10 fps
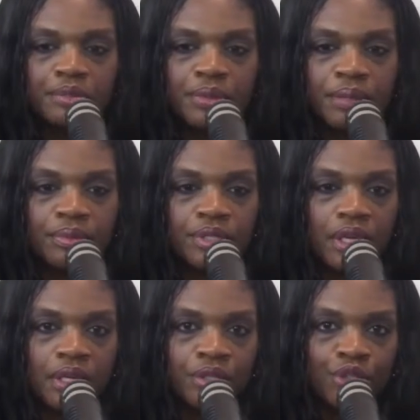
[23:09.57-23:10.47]
to be able to
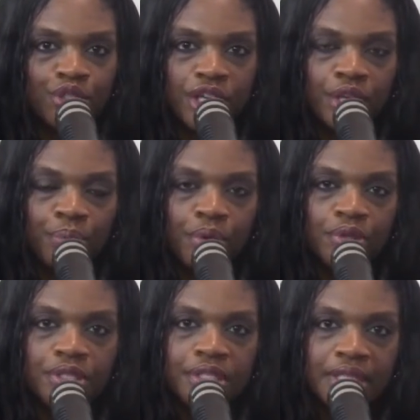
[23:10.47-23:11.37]
understand a
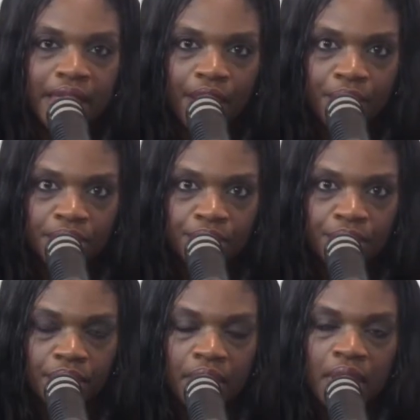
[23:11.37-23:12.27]
person's
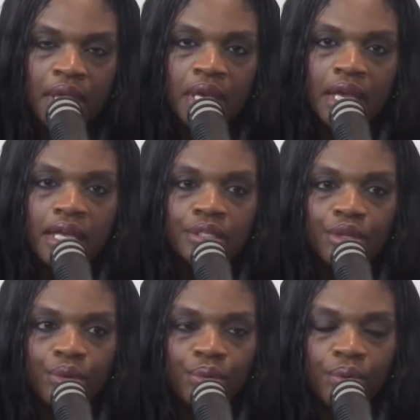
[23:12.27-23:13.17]
character. And
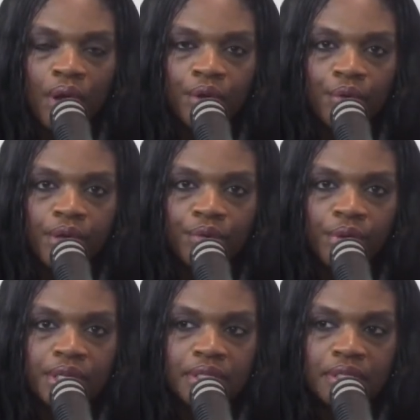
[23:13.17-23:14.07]
so our credit
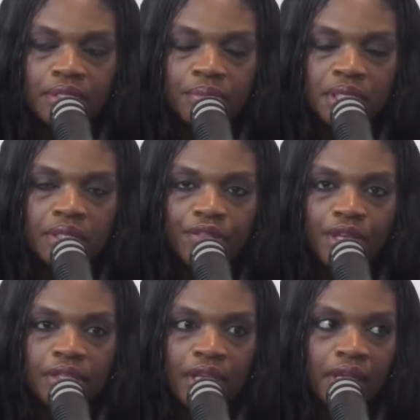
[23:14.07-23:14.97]
rating system is the
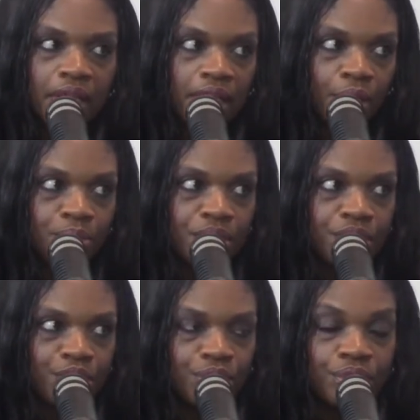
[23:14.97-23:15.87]
thing that helps
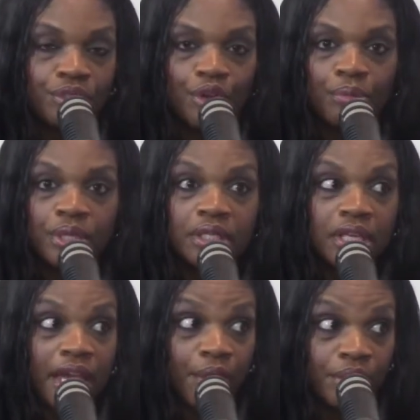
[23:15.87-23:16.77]
us to determine
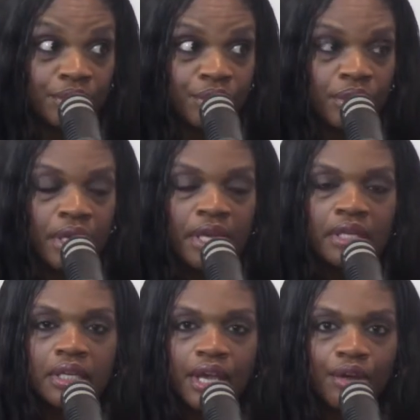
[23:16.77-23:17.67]
character,
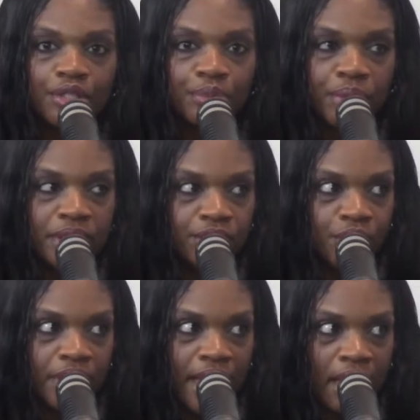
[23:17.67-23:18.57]
character based
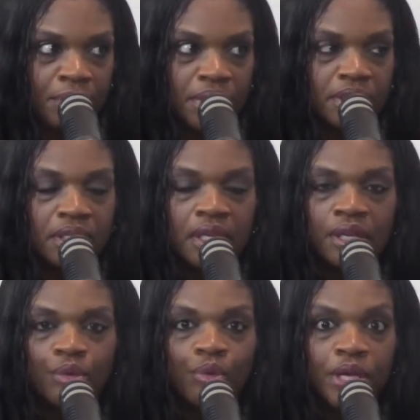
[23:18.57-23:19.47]
on habits,
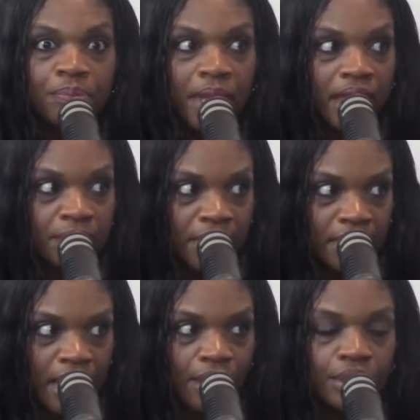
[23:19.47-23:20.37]
mm-hmm. repayment
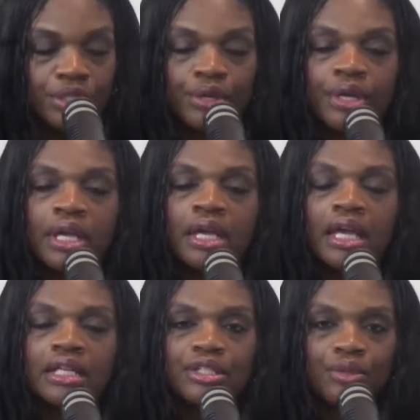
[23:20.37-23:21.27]
character.
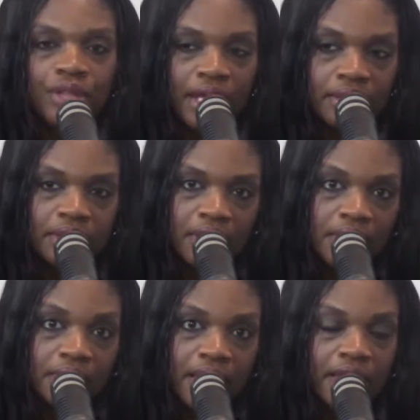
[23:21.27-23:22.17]
And so that's
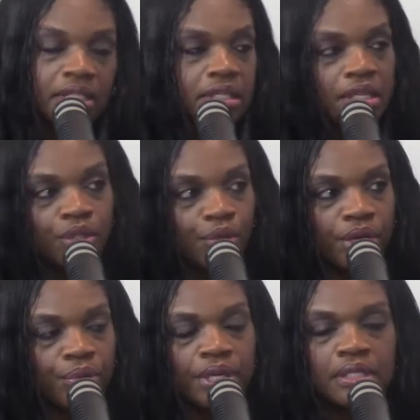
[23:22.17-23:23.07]
contained in the
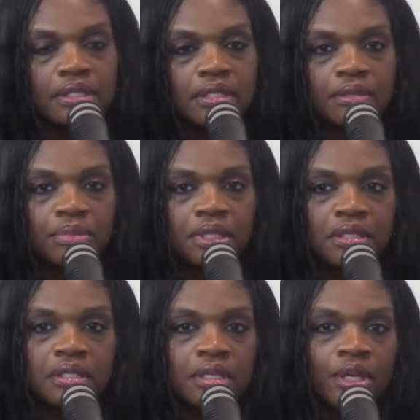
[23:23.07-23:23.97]
credit rating system,
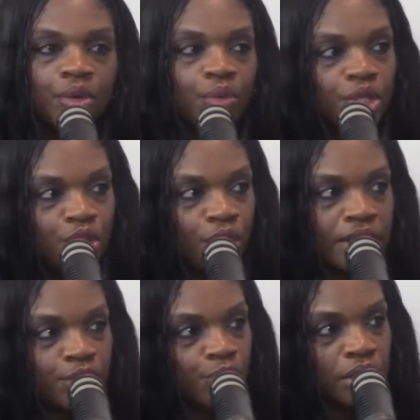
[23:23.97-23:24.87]
because when you,
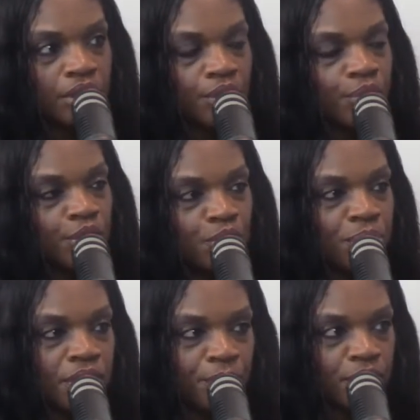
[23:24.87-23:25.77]
as a realtor, when you
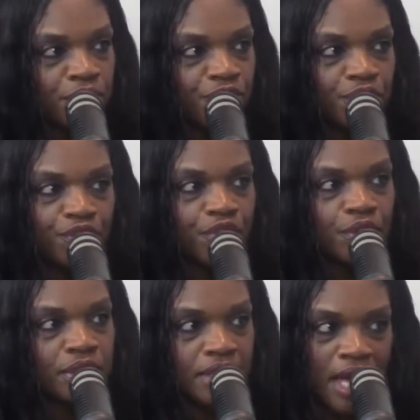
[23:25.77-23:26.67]
meet a person for the
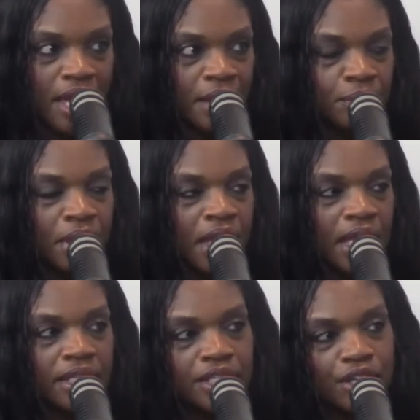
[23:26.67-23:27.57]
first time
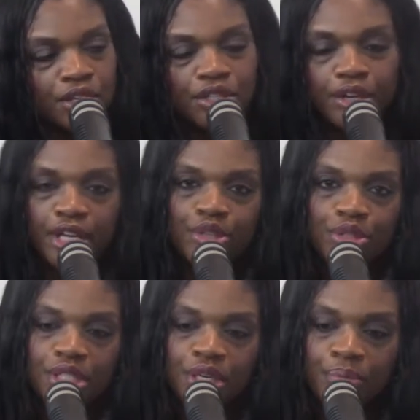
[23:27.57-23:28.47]
and they tell you they're
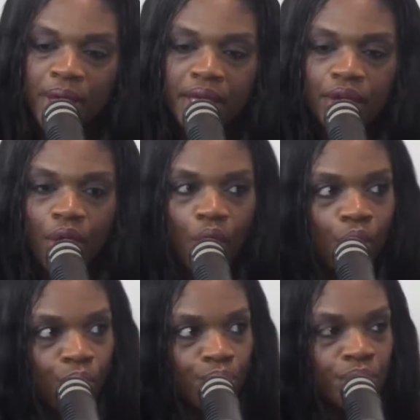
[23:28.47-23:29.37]
interested in buying a
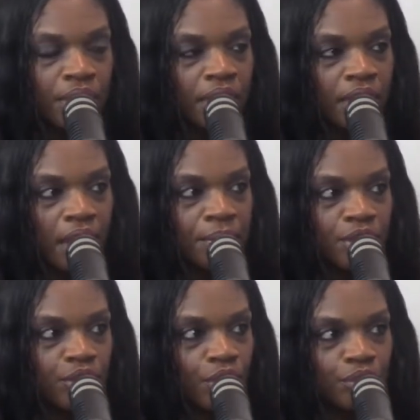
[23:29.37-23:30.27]
home, I mean,
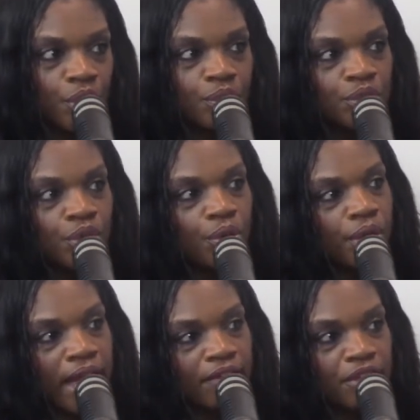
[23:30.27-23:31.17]
you don't know, you don't
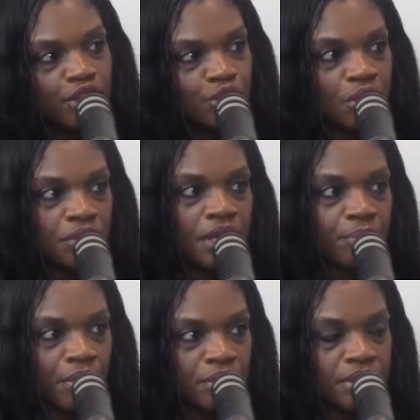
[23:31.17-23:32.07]
have history on
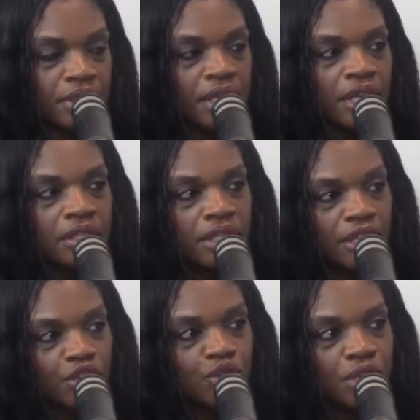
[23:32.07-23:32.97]
that person. Mm-hmm. The
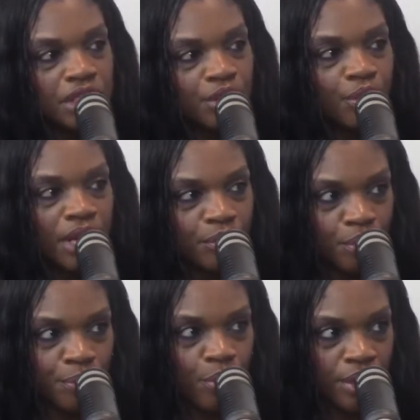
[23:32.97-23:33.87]
history is the credit
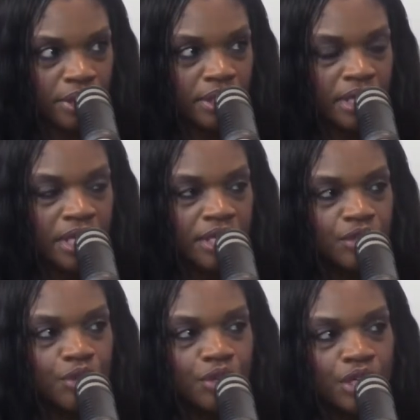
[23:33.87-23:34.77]
report.
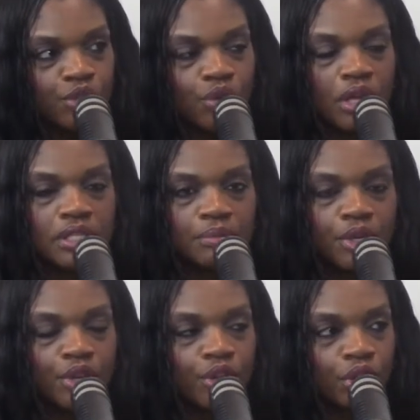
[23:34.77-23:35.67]
So you can draw some
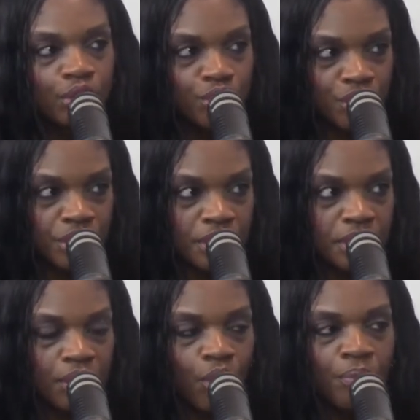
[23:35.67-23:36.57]

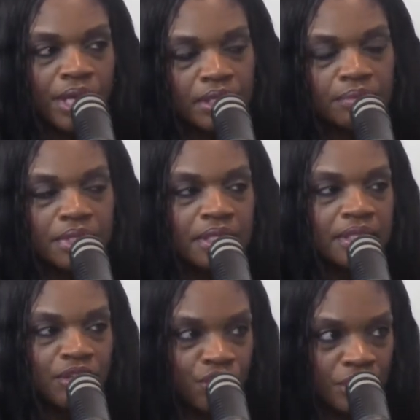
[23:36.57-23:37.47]
conclusions or make some
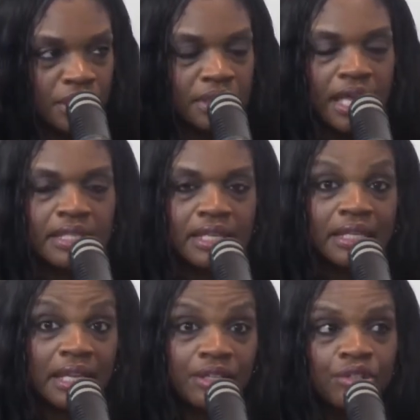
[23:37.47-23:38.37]
decisions as a
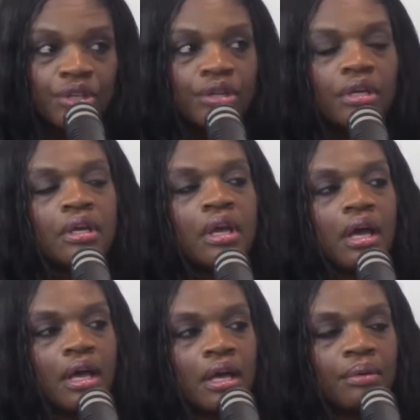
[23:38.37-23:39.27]
lender
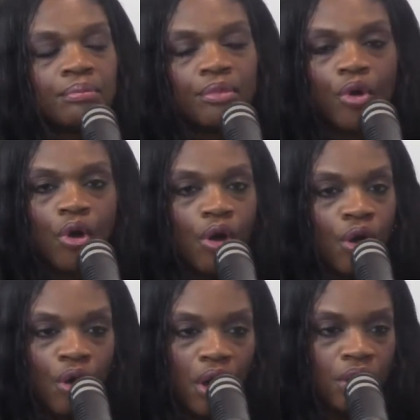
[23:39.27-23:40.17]
um, or,
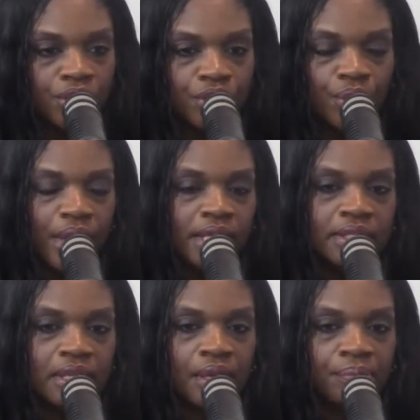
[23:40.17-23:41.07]
or also
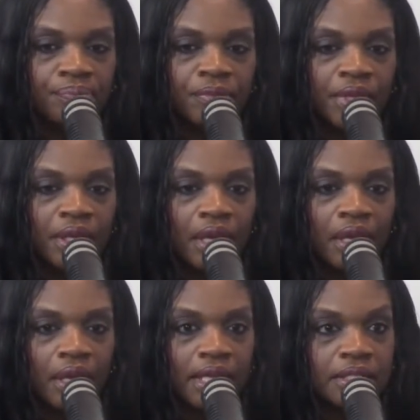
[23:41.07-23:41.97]
as um
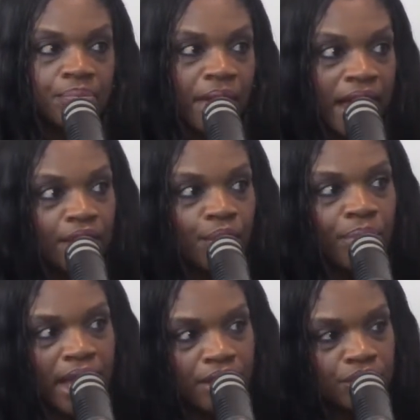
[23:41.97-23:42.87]
Uh, as a buyer,
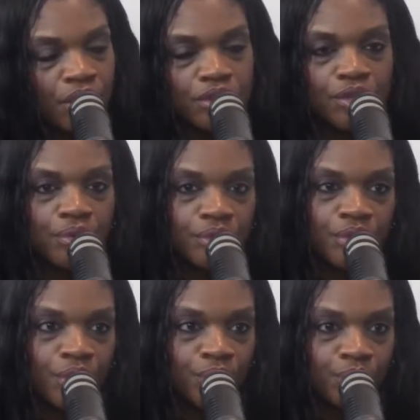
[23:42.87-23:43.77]
buyers also,
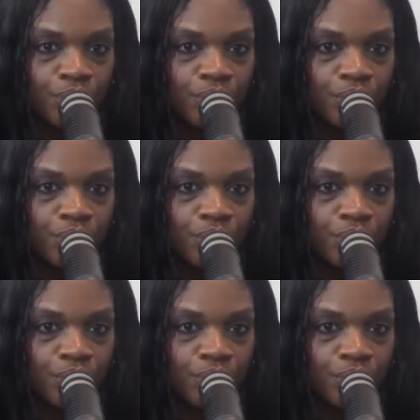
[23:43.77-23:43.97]
you know,